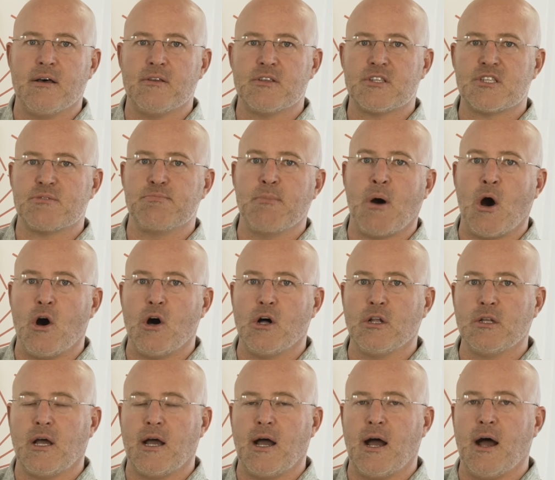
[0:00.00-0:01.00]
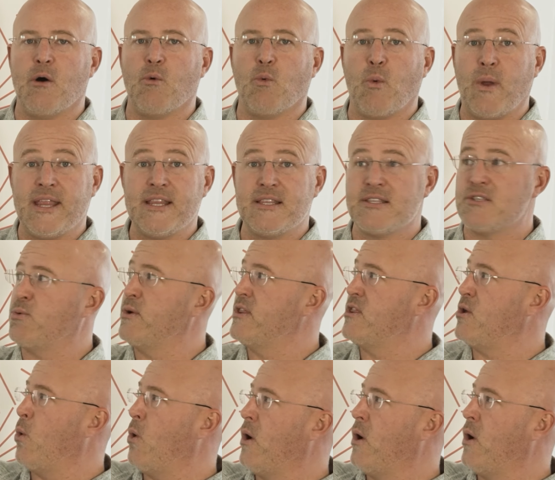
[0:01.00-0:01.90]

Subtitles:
small wins with the